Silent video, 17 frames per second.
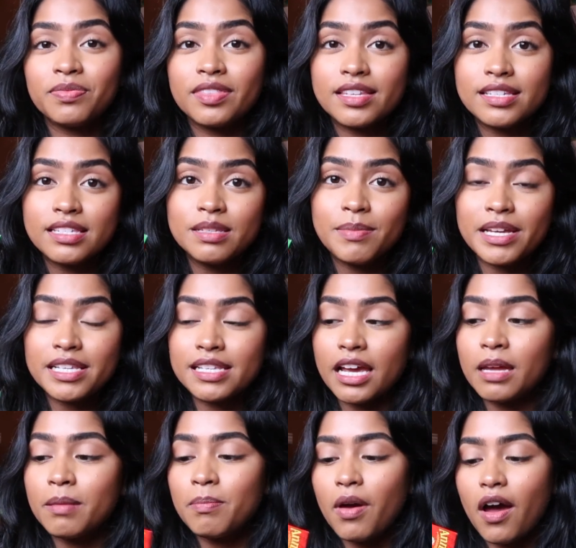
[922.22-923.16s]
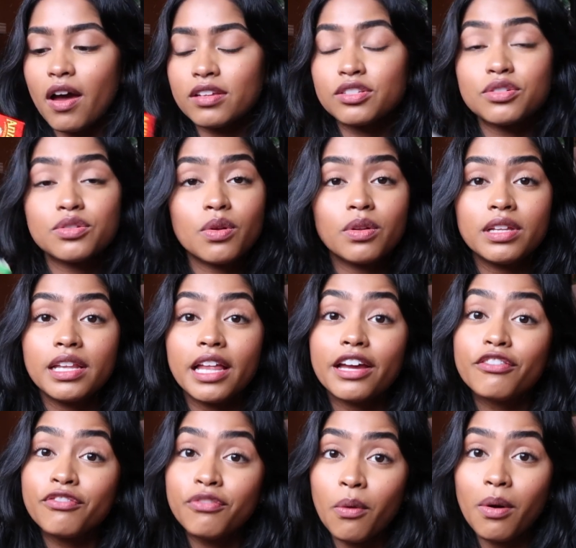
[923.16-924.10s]
This is my second box. There's only
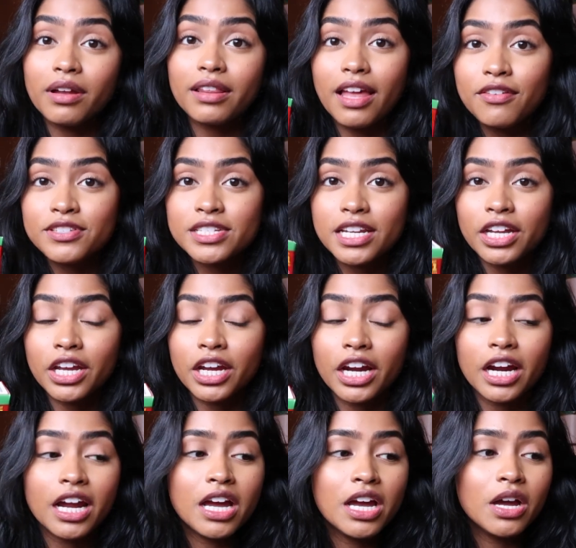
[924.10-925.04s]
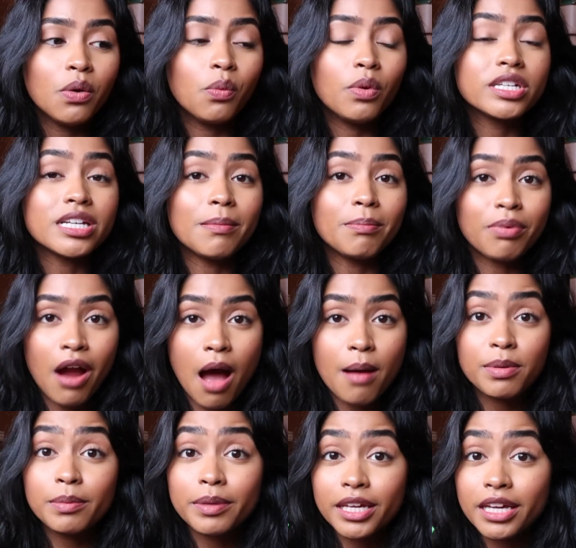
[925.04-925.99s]
like 4 left in here, which I'm
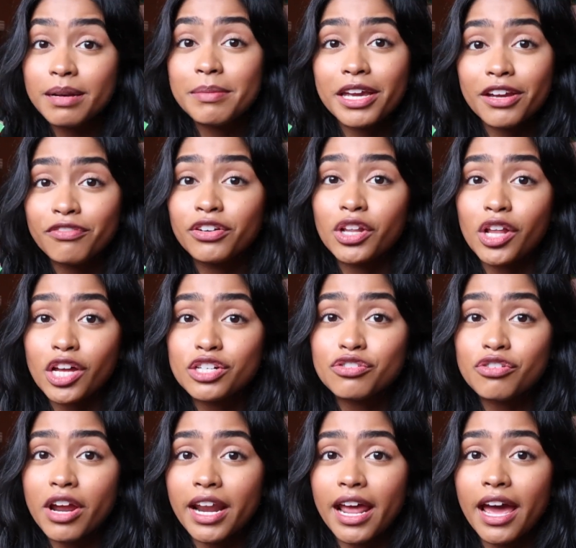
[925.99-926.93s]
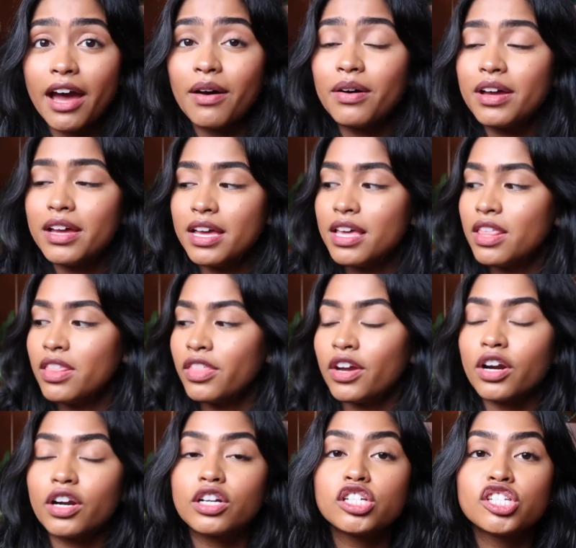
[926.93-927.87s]
probably gonna make for lunch right now.
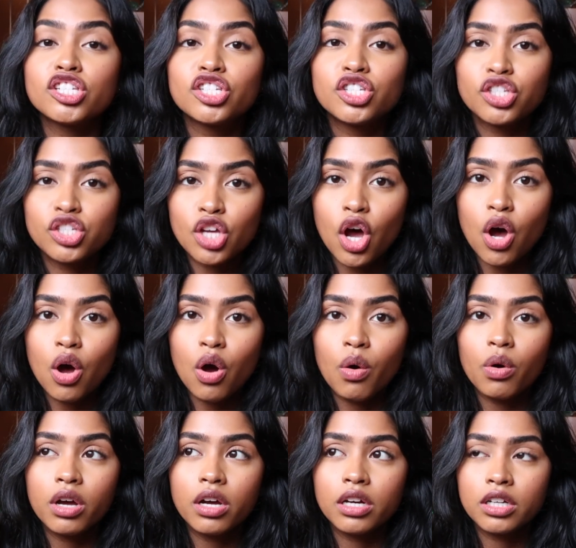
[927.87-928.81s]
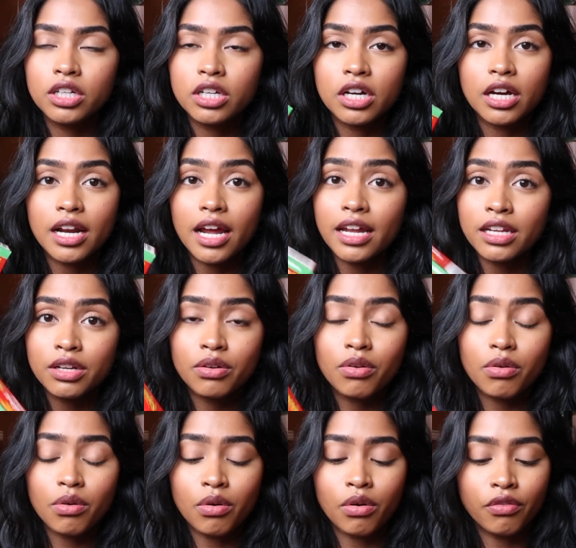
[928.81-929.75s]
They're so good. I need to
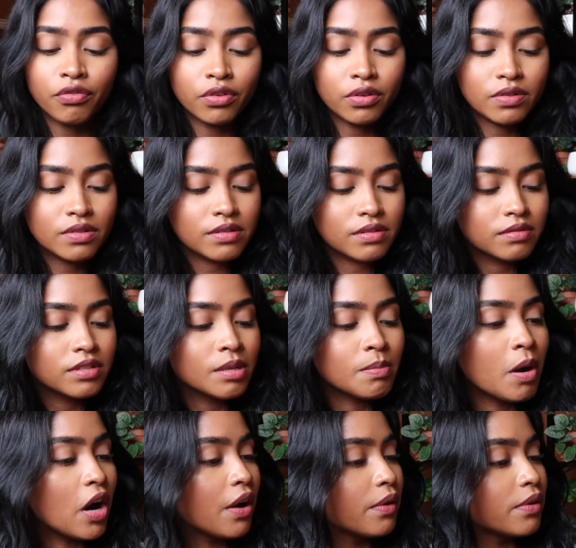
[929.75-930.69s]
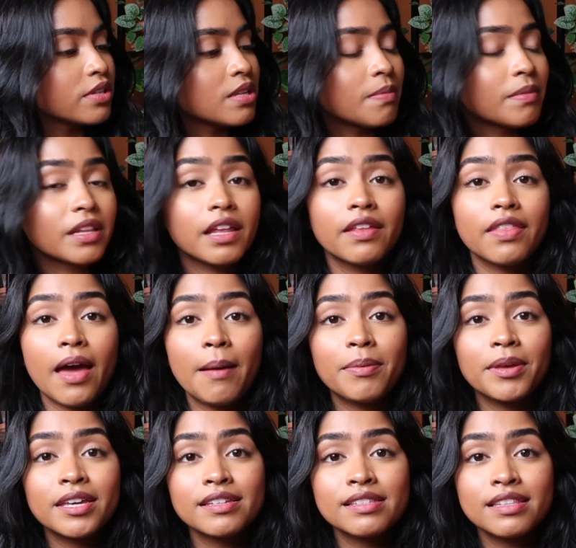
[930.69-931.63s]
go to Whole Foods tomorrow or something like
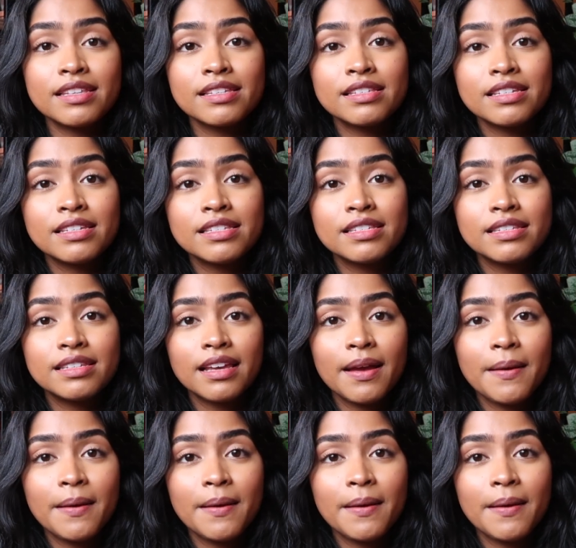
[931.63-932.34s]
that because this is